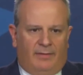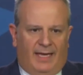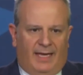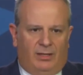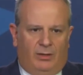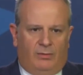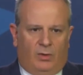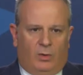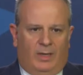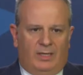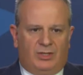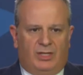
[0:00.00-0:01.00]
Thank you. The
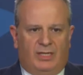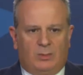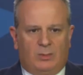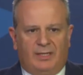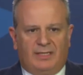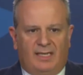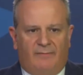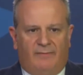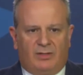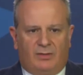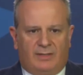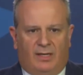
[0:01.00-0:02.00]
question is, what is the
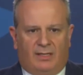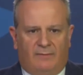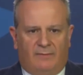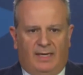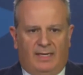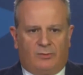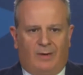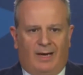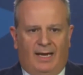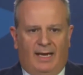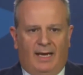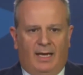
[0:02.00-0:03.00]
official stance of the
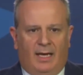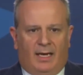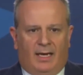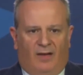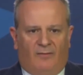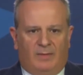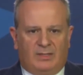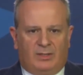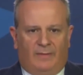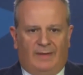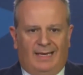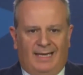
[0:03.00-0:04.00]
Israeli government
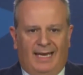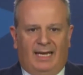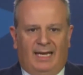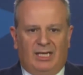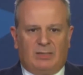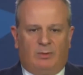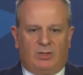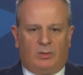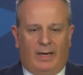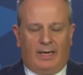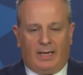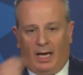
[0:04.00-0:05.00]
on the linkage
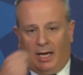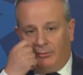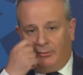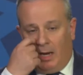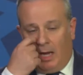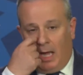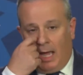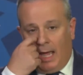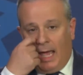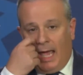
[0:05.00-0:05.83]
between UNRWA